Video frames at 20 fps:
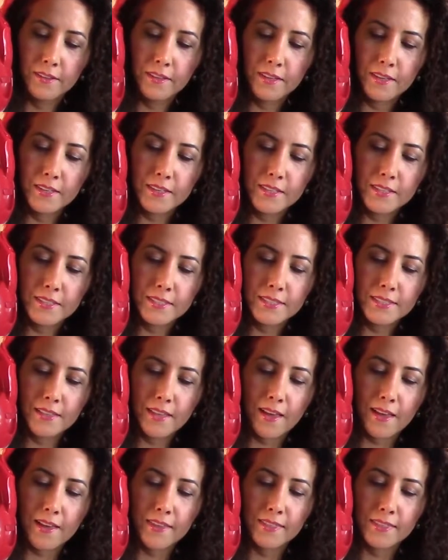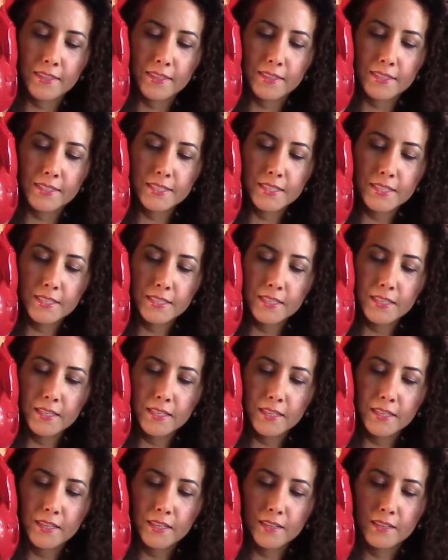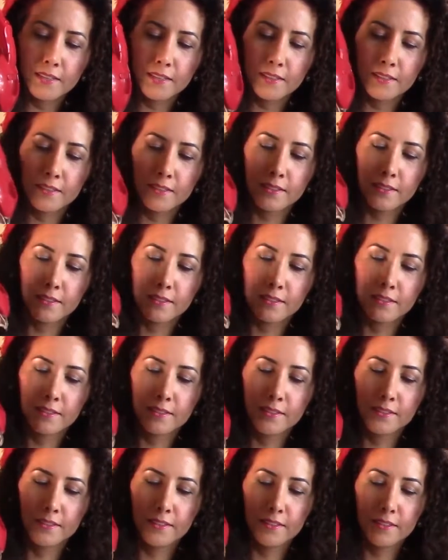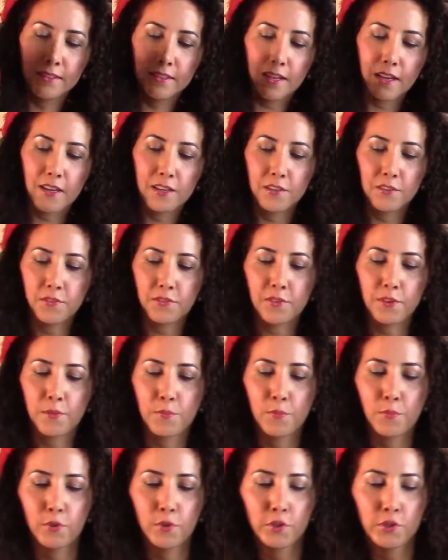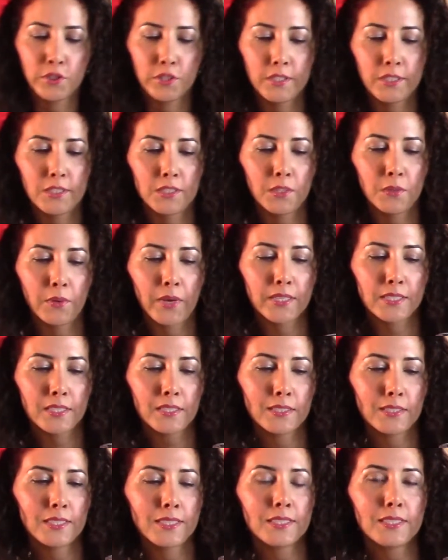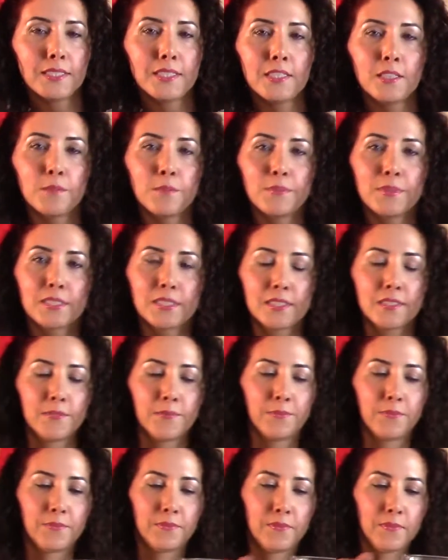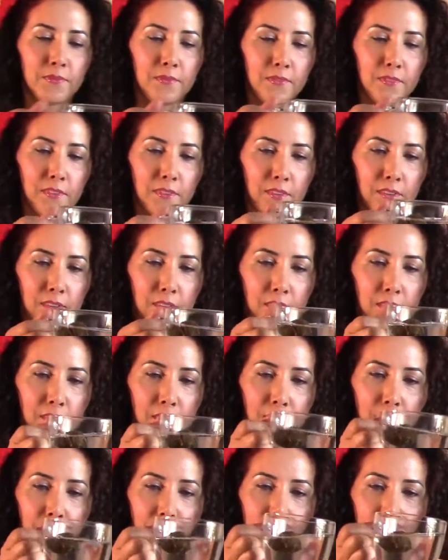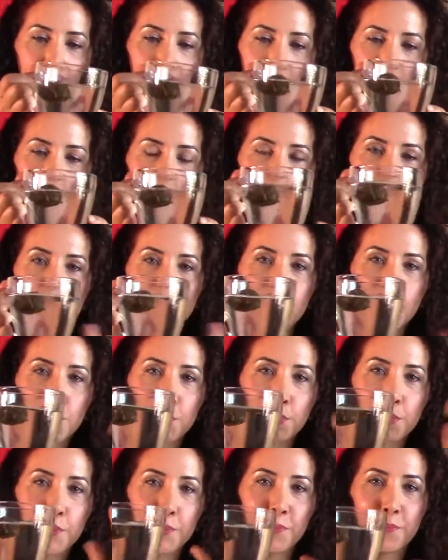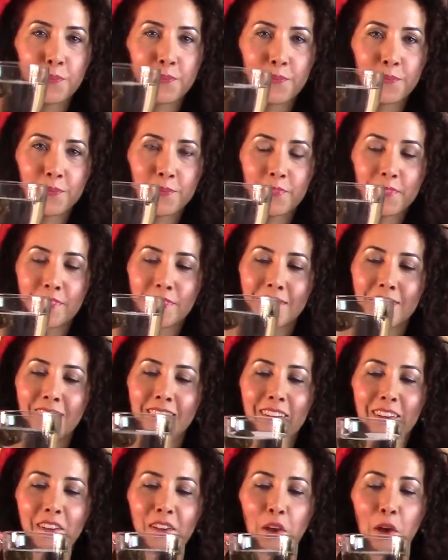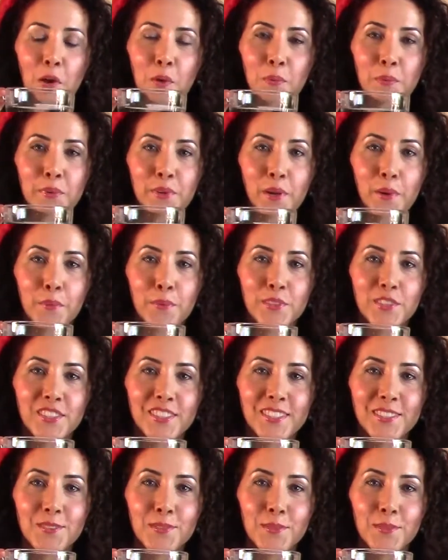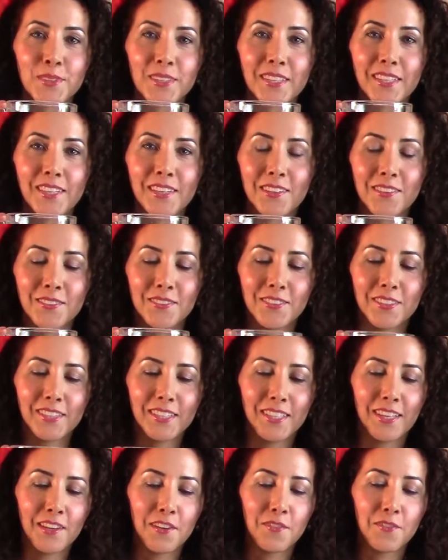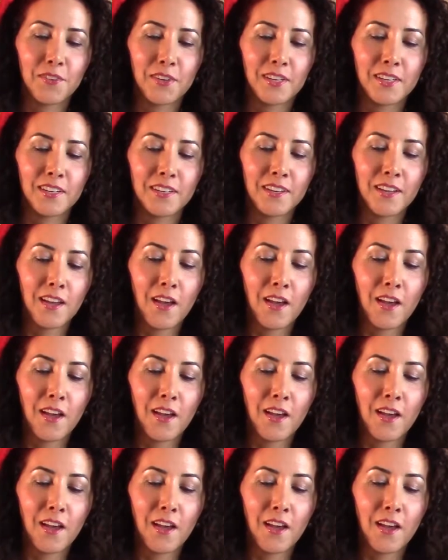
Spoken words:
is that the tea kind of emerges. So as it steeps, it's going to open up, which is really, really fun.